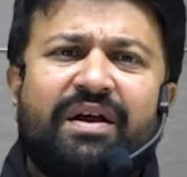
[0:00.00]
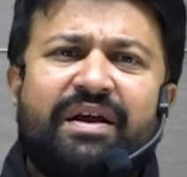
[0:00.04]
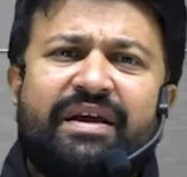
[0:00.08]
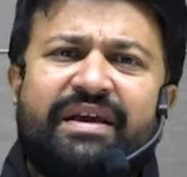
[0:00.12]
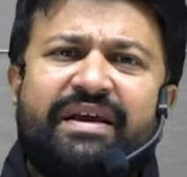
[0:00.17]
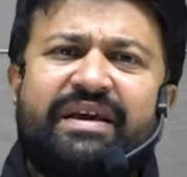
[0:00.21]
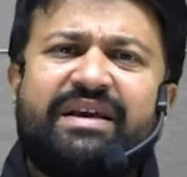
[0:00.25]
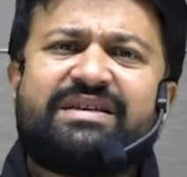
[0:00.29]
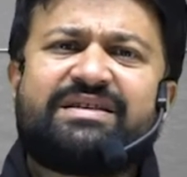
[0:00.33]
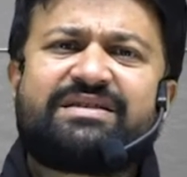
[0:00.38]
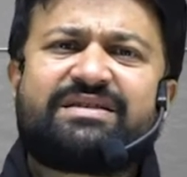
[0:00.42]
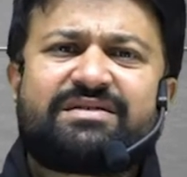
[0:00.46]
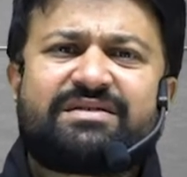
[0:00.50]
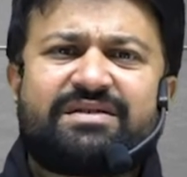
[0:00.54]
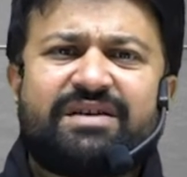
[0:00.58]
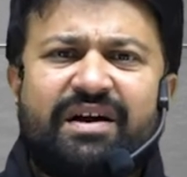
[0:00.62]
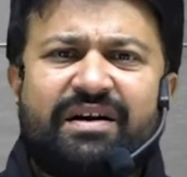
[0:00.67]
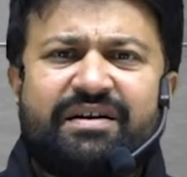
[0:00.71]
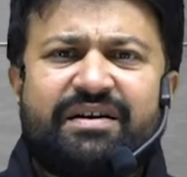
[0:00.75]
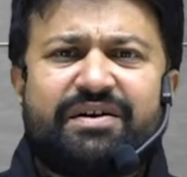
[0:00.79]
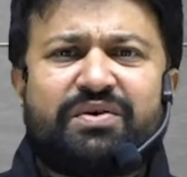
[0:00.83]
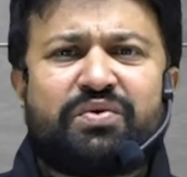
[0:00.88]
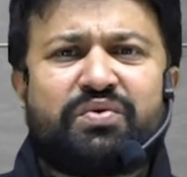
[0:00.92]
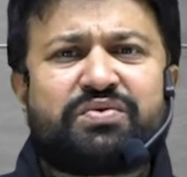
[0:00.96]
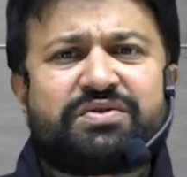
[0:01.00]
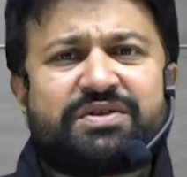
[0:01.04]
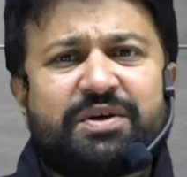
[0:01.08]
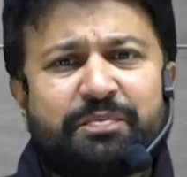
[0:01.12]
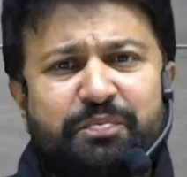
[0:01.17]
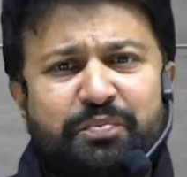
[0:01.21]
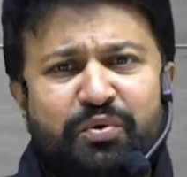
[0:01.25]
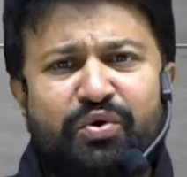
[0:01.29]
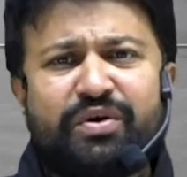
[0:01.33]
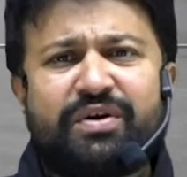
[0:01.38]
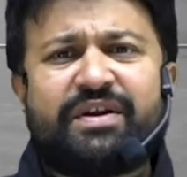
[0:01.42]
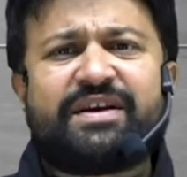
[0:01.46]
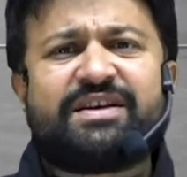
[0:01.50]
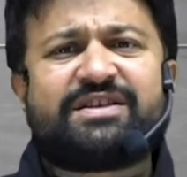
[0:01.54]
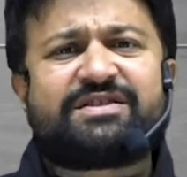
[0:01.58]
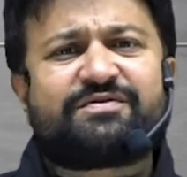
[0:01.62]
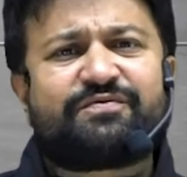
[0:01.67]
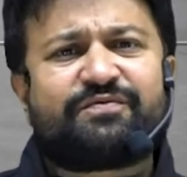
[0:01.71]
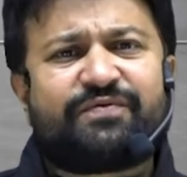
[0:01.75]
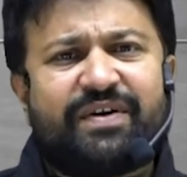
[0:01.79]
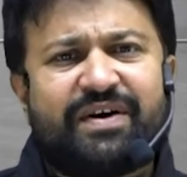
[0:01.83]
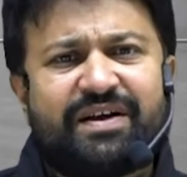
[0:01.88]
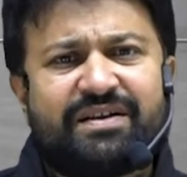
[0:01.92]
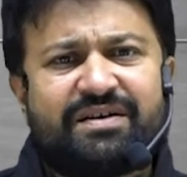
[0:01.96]
he started to support his
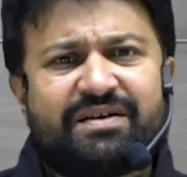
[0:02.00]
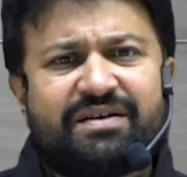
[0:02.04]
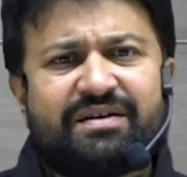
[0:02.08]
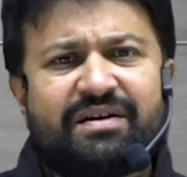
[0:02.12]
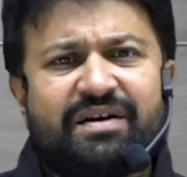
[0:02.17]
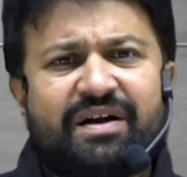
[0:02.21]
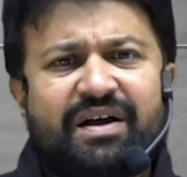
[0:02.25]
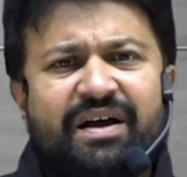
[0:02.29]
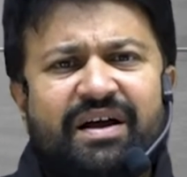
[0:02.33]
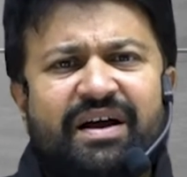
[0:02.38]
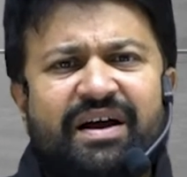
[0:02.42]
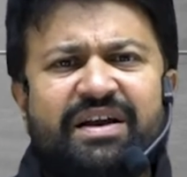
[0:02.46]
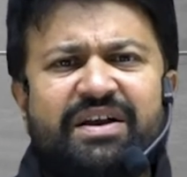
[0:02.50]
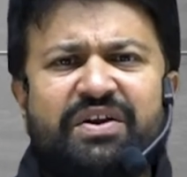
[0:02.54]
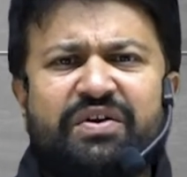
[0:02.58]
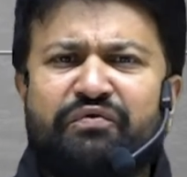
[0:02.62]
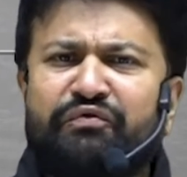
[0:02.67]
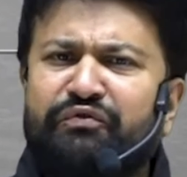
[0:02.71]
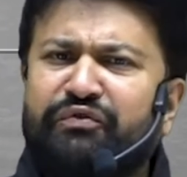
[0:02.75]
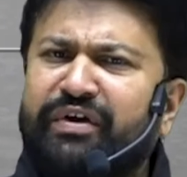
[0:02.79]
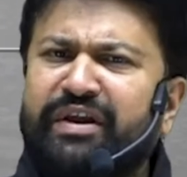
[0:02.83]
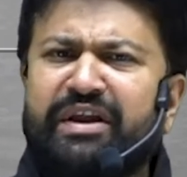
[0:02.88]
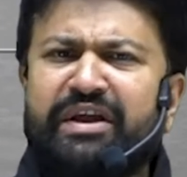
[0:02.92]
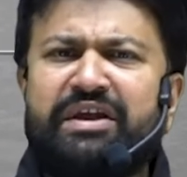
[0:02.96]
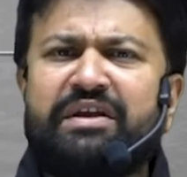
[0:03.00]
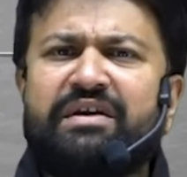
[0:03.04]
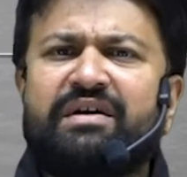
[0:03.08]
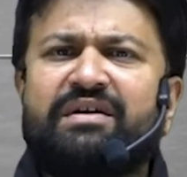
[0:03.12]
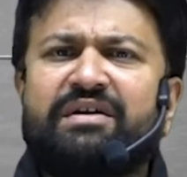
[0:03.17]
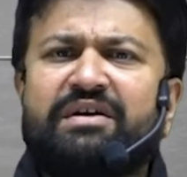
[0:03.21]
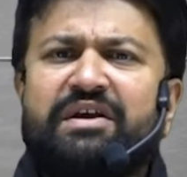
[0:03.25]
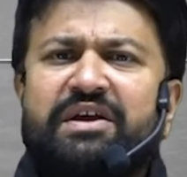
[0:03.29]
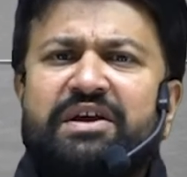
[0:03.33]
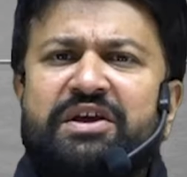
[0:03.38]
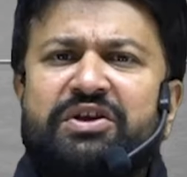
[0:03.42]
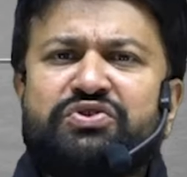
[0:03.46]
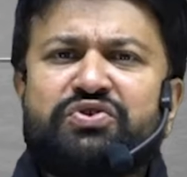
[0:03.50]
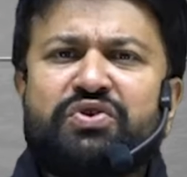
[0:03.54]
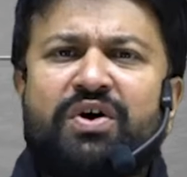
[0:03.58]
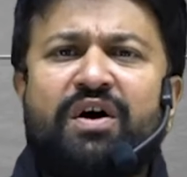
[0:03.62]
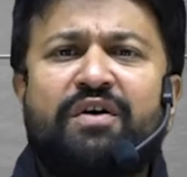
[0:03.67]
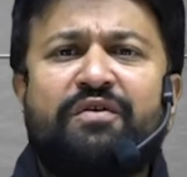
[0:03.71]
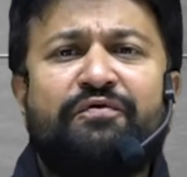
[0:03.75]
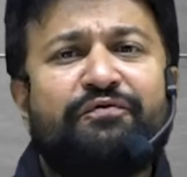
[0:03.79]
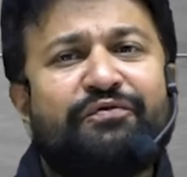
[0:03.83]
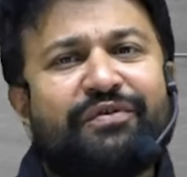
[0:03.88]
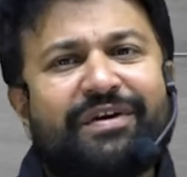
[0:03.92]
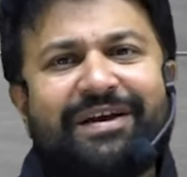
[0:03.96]
father at a very young age
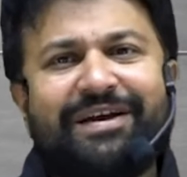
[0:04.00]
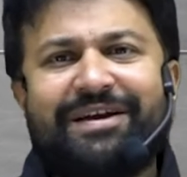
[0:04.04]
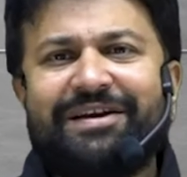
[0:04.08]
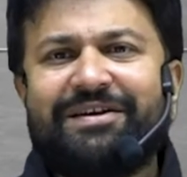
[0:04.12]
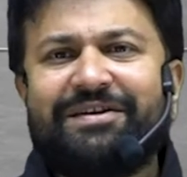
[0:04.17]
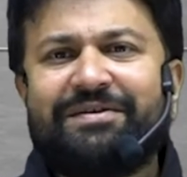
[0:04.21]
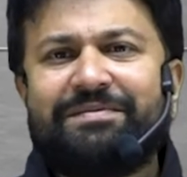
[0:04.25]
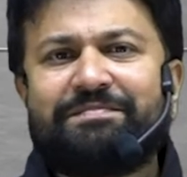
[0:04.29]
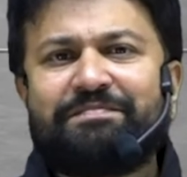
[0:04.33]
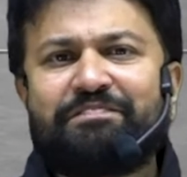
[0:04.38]
of 8.